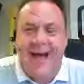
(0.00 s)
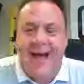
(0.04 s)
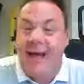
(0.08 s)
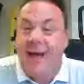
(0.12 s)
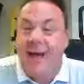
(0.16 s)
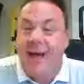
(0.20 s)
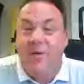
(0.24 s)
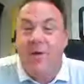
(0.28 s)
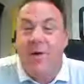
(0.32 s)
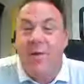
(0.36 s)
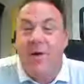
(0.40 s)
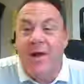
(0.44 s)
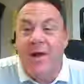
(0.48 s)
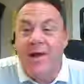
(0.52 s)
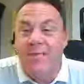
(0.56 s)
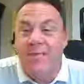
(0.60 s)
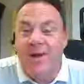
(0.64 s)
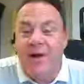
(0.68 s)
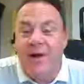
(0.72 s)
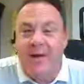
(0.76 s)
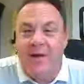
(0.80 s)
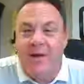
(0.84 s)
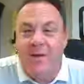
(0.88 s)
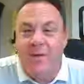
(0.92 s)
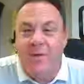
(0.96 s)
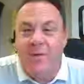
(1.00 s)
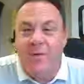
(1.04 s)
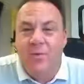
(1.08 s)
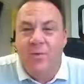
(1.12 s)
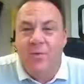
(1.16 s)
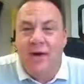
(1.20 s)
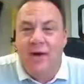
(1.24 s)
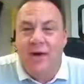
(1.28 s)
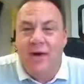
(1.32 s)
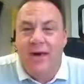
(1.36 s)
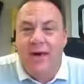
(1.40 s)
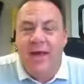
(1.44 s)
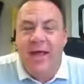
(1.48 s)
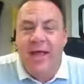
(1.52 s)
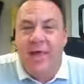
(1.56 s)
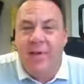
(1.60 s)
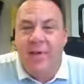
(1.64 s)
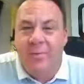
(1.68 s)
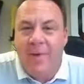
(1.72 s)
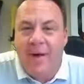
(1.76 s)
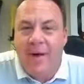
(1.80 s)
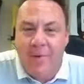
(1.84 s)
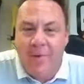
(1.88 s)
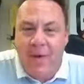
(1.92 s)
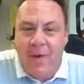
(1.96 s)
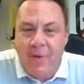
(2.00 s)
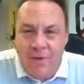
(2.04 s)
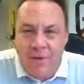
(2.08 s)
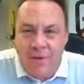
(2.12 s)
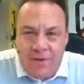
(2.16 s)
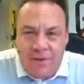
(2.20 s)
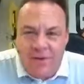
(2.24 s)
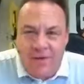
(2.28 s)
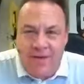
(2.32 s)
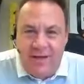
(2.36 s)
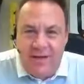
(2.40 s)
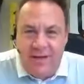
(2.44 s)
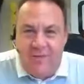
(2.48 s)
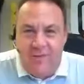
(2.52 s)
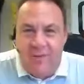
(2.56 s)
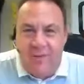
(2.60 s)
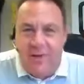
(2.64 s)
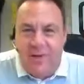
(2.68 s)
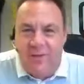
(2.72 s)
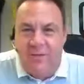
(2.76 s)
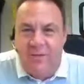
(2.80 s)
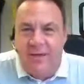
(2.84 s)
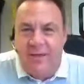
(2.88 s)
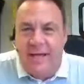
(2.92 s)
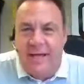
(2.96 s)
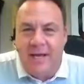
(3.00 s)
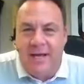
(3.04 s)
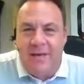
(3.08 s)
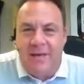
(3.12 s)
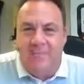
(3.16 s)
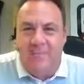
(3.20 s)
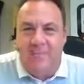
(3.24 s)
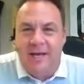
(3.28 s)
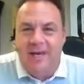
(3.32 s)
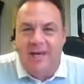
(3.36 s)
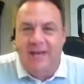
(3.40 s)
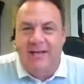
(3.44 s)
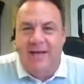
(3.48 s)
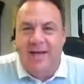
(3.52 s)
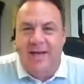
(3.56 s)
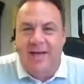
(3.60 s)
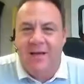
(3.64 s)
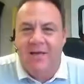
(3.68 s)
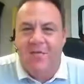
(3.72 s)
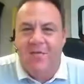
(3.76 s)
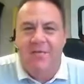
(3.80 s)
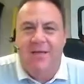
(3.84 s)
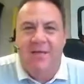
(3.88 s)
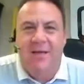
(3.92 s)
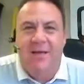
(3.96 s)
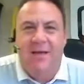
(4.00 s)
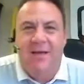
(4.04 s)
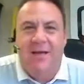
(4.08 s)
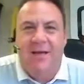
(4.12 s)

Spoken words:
I don't know anybody who, and by the way, when you lead a big life,